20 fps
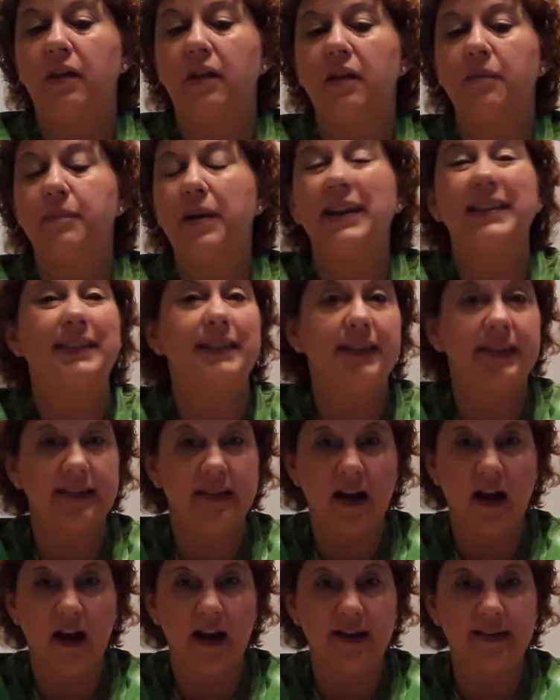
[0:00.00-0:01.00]

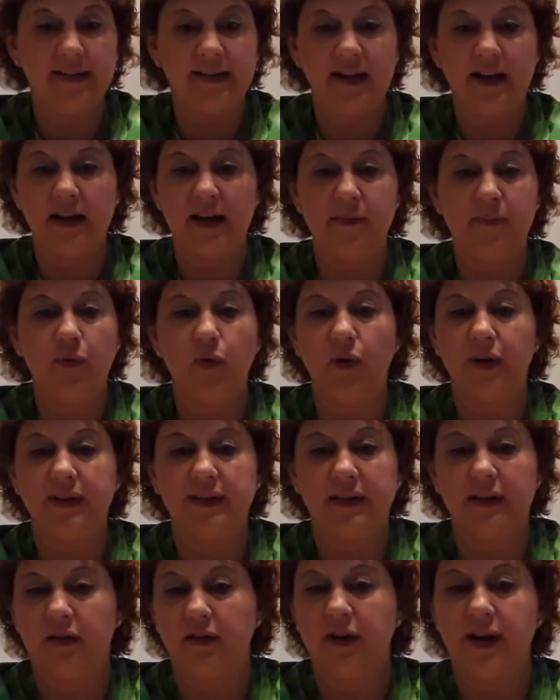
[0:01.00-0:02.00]
pesticides, any
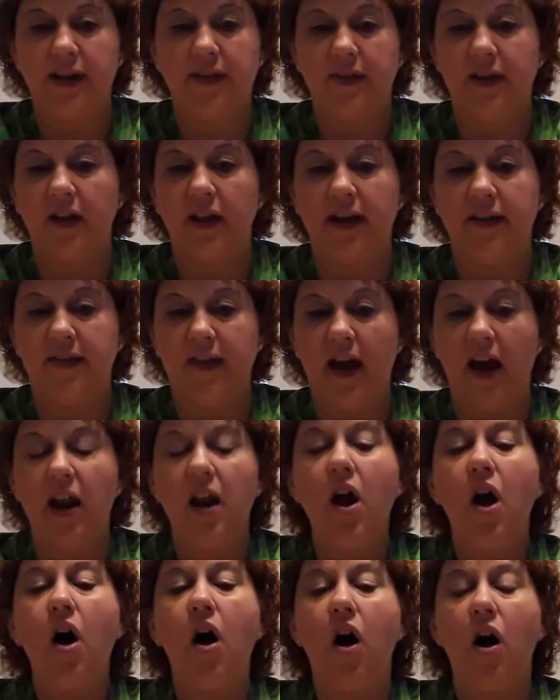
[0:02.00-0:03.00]
poison or anything like that
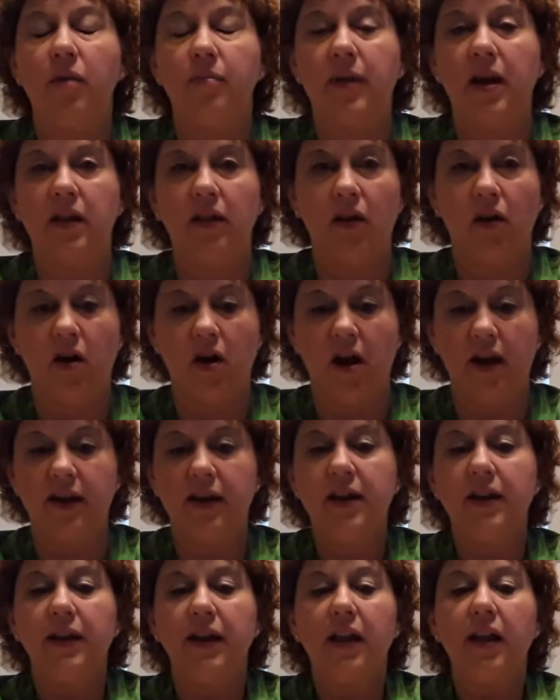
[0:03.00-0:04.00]
on my lawn.
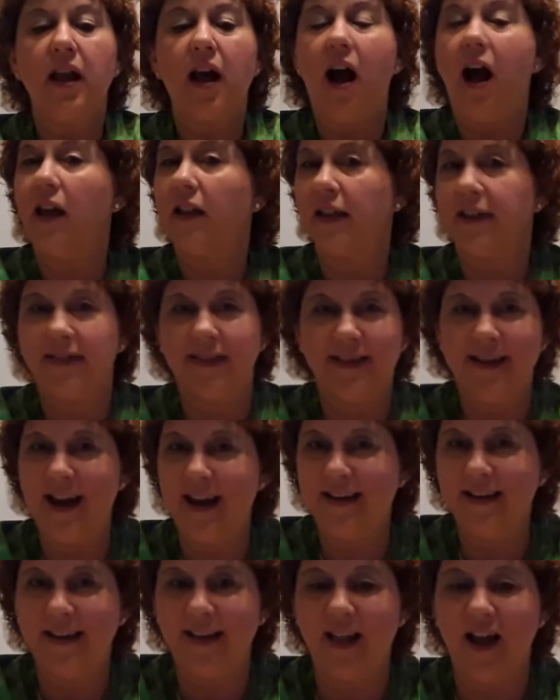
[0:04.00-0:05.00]
I let the
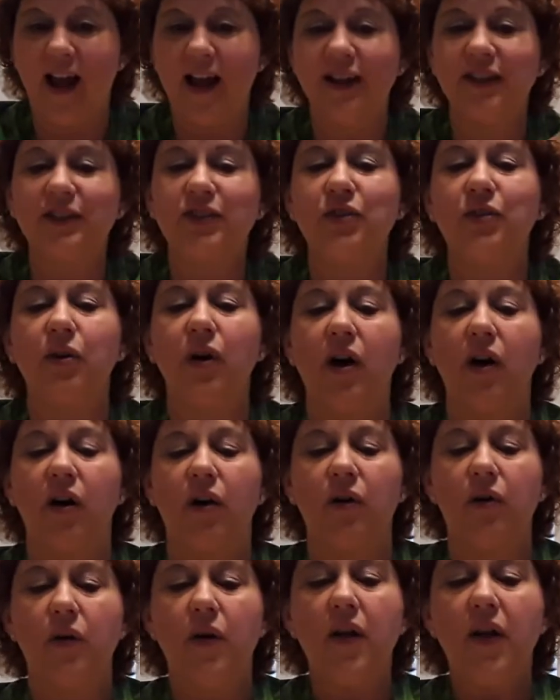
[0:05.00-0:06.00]
dandelions
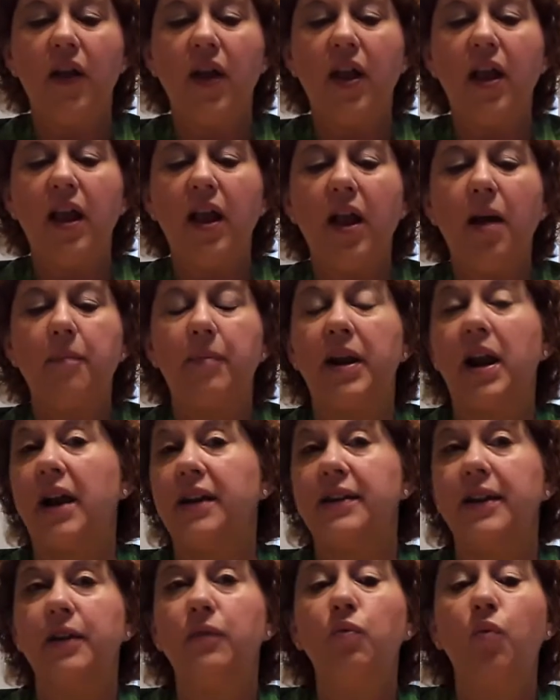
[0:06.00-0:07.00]
grow, but I
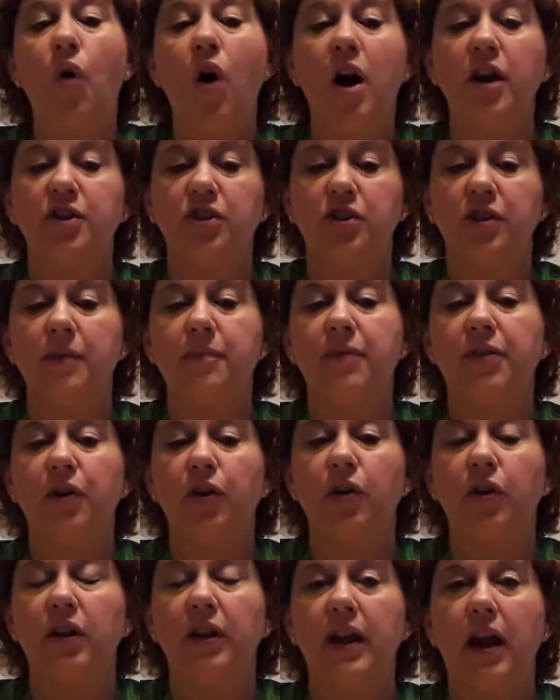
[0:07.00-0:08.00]
did wash them
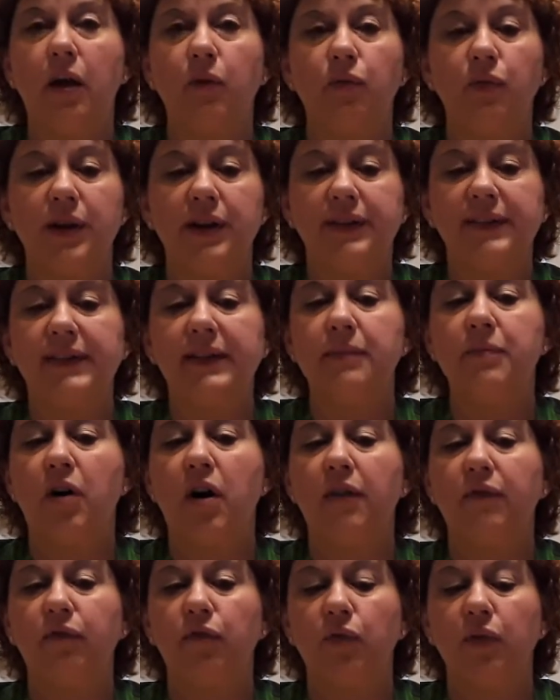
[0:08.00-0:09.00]
thoroughly. I rinsed them
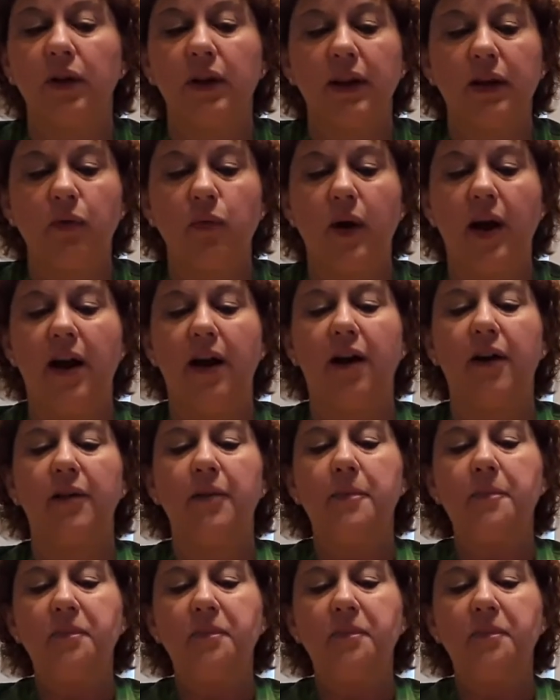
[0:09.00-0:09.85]
off really well.